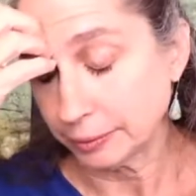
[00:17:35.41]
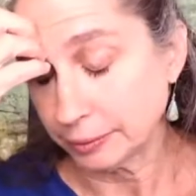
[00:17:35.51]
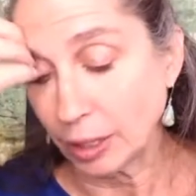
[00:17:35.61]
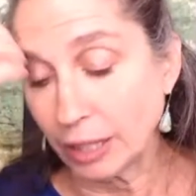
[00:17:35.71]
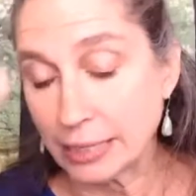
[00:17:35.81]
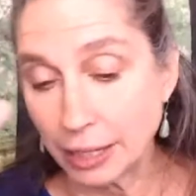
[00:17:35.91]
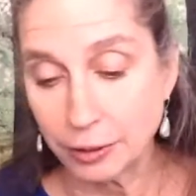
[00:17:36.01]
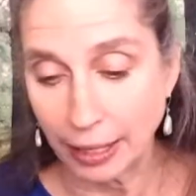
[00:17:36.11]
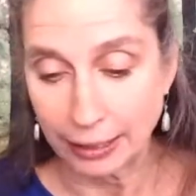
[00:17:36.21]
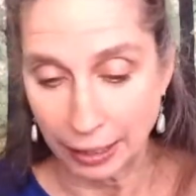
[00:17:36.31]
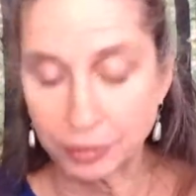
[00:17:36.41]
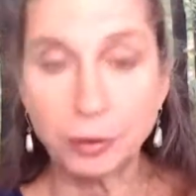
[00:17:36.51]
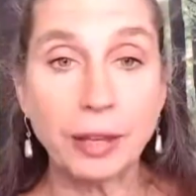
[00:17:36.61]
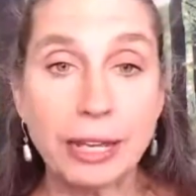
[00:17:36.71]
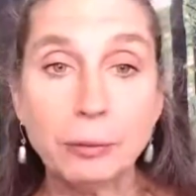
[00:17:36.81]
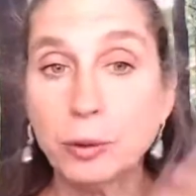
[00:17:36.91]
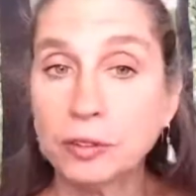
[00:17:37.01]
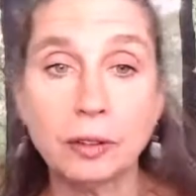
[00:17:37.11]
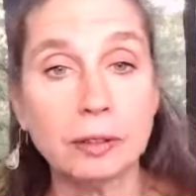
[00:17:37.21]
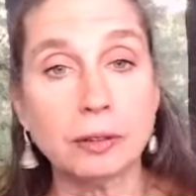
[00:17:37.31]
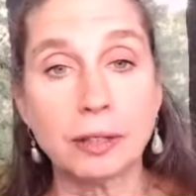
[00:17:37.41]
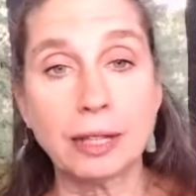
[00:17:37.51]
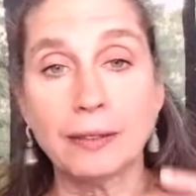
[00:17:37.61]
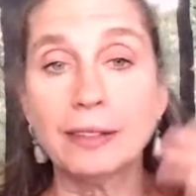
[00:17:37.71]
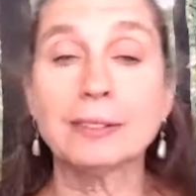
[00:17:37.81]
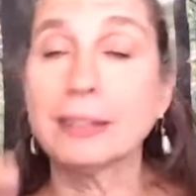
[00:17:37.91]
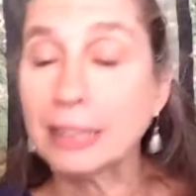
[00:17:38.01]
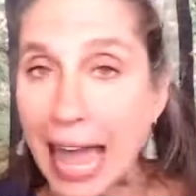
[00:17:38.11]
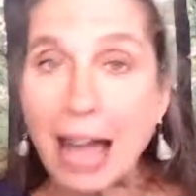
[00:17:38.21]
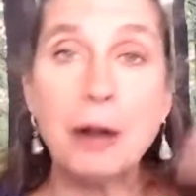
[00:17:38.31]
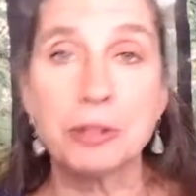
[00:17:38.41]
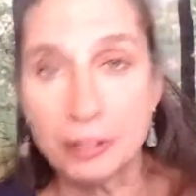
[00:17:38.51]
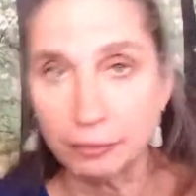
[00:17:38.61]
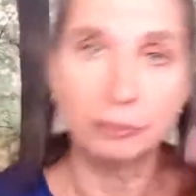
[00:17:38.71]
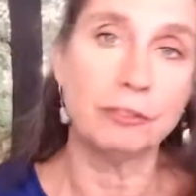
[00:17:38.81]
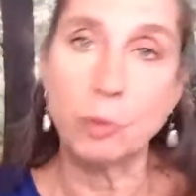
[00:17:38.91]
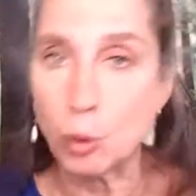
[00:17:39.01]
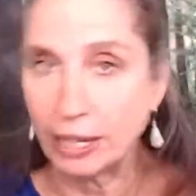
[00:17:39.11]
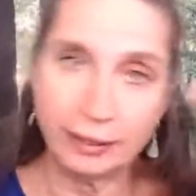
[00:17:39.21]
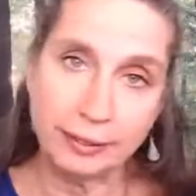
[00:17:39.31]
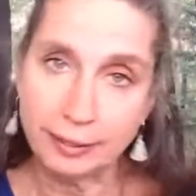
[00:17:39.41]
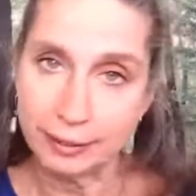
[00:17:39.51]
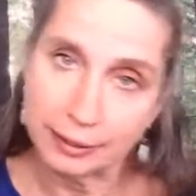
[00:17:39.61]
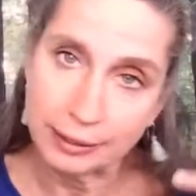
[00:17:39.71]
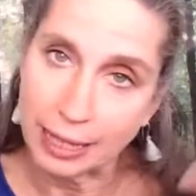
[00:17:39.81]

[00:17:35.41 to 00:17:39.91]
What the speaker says: well, I'll tell you that later. So it was this loud voice